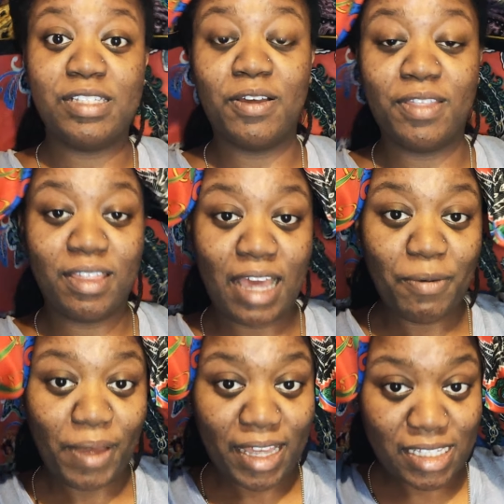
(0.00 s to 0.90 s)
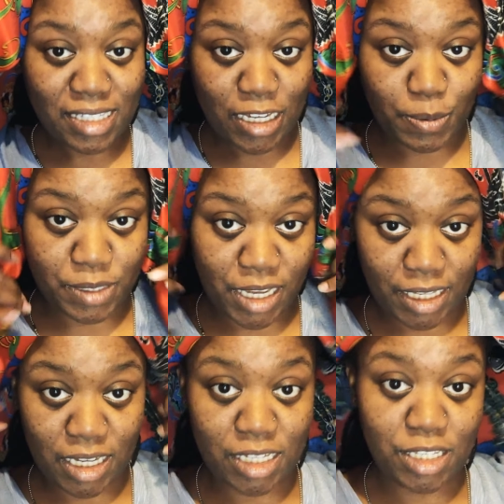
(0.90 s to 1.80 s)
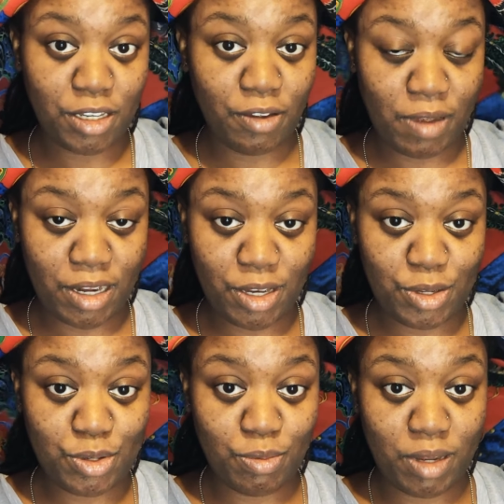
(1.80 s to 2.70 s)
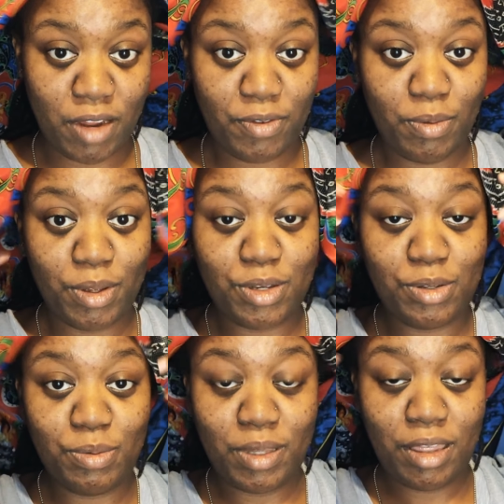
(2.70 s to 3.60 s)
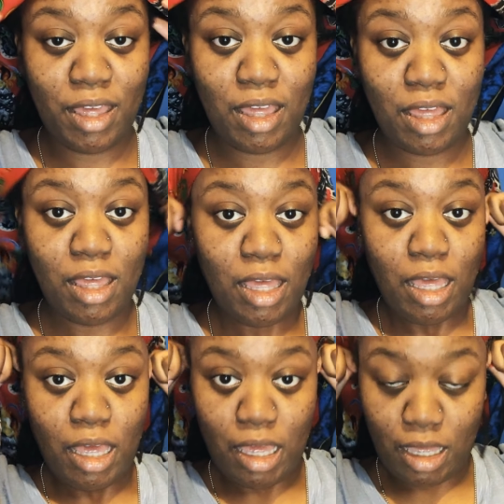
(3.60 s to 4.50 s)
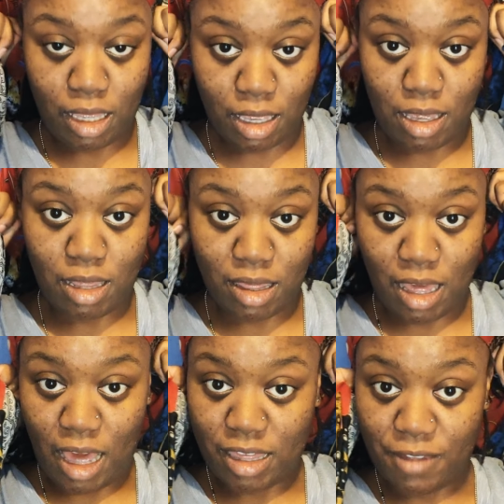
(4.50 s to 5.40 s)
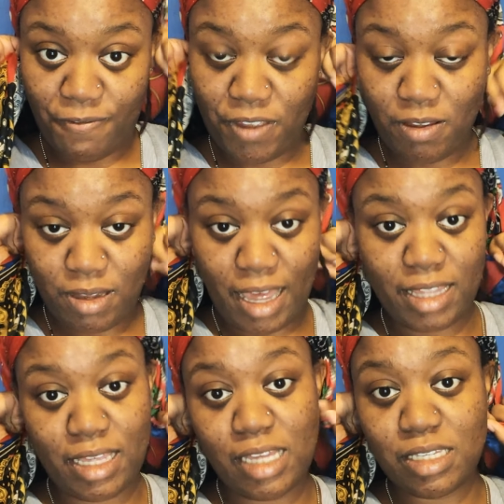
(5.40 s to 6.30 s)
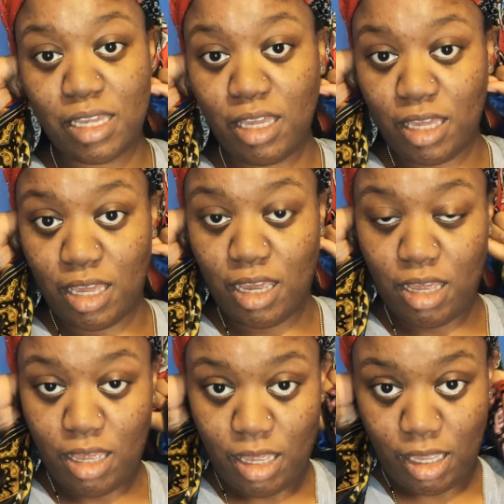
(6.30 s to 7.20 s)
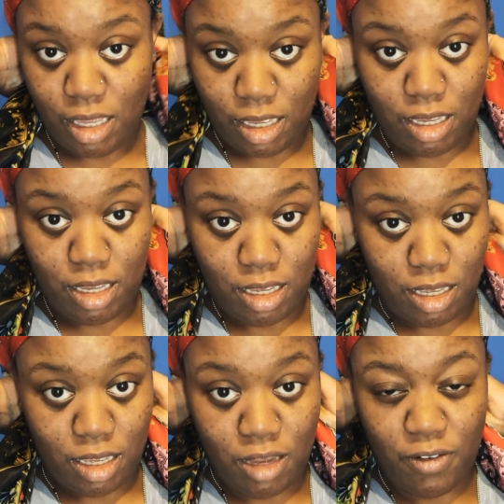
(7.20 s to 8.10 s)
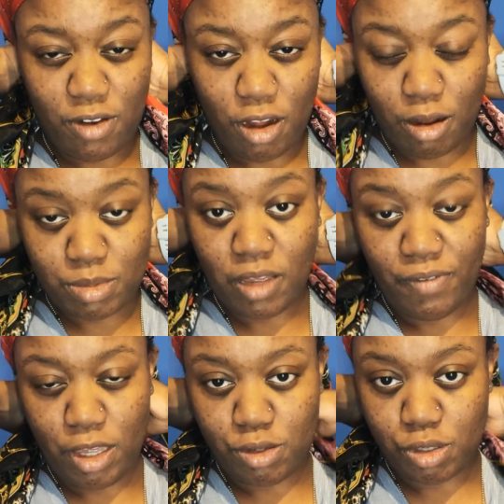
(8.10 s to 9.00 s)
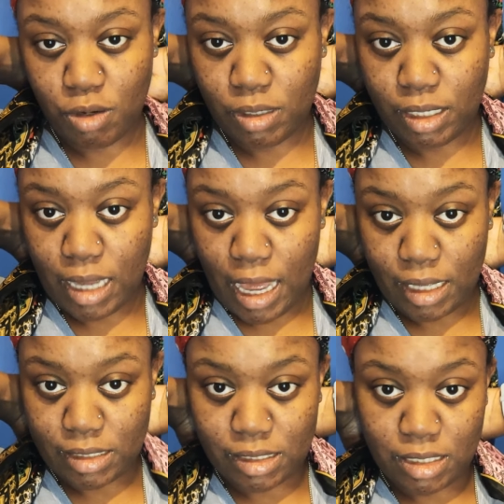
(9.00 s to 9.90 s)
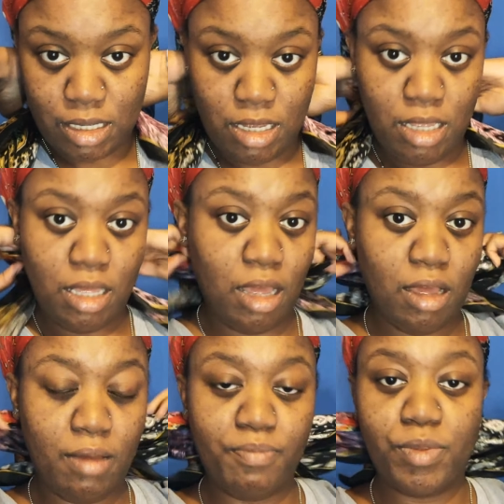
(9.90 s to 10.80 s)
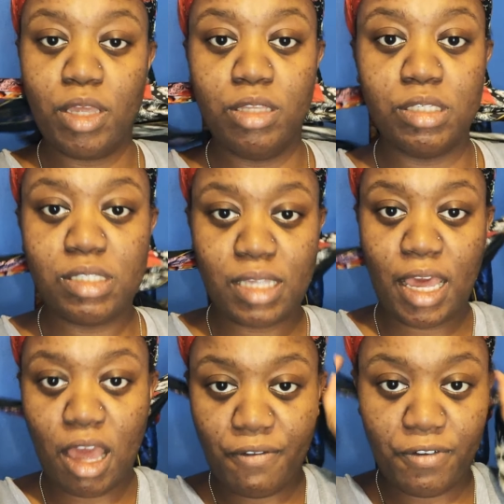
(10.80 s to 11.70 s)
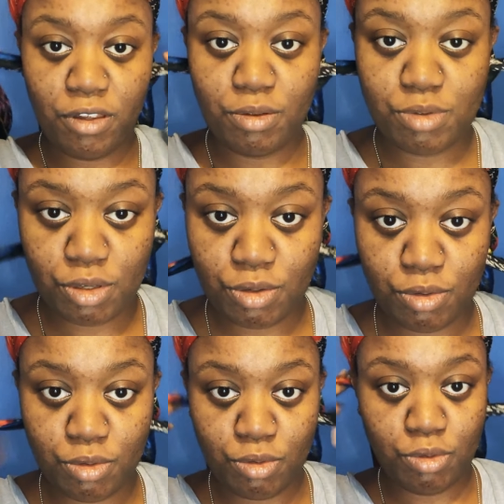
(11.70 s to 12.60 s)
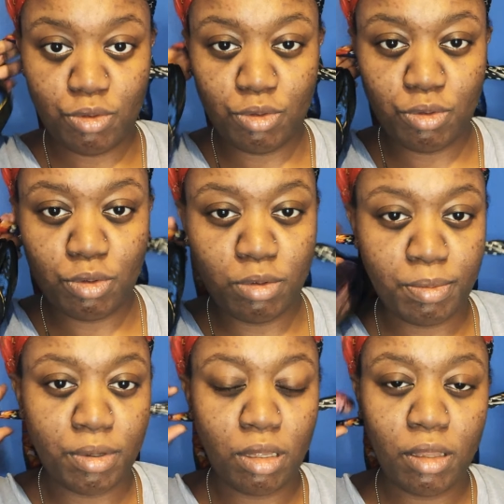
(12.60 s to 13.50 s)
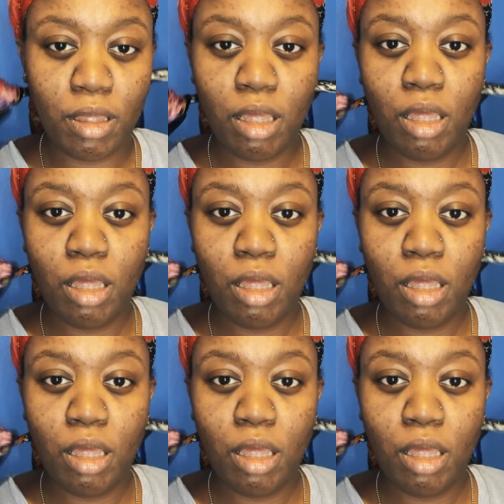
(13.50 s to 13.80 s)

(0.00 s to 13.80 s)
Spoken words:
So then that way it stays protected until you're ready to do whatever you want to do with it. And I feel like that's it in terms of intro to locks. Stay off of YouTube.